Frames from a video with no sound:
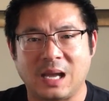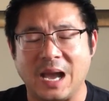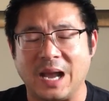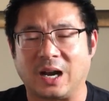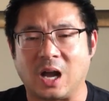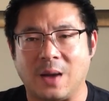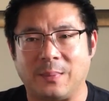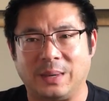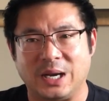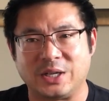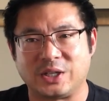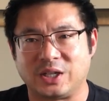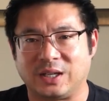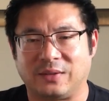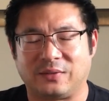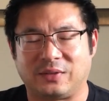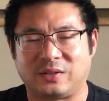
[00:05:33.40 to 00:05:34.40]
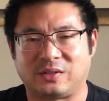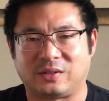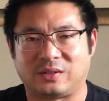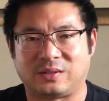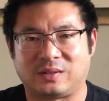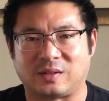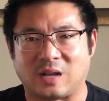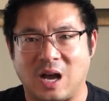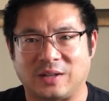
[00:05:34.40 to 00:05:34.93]
had a combination of
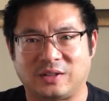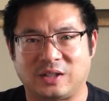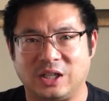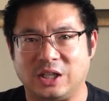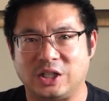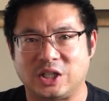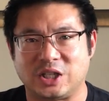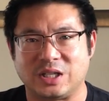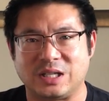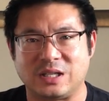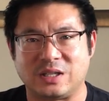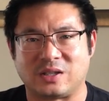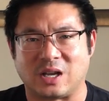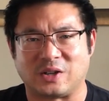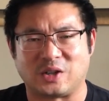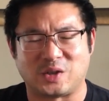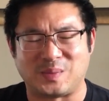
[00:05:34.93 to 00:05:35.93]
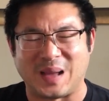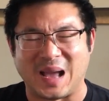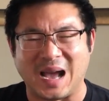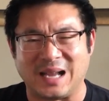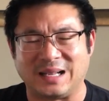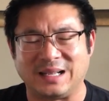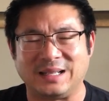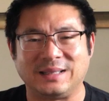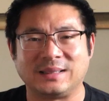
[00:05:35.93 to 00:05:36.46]
sausages, sausage
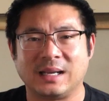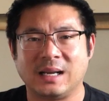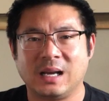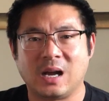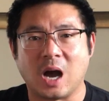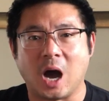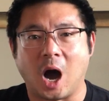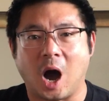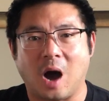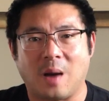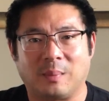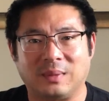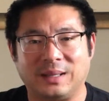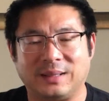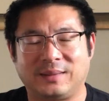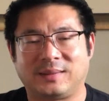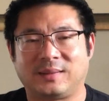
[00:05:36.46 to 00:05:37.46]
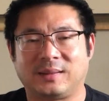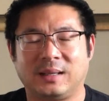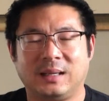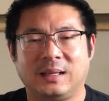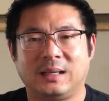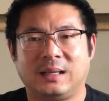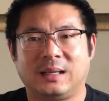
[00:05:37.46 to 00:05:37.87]
patties, omelets,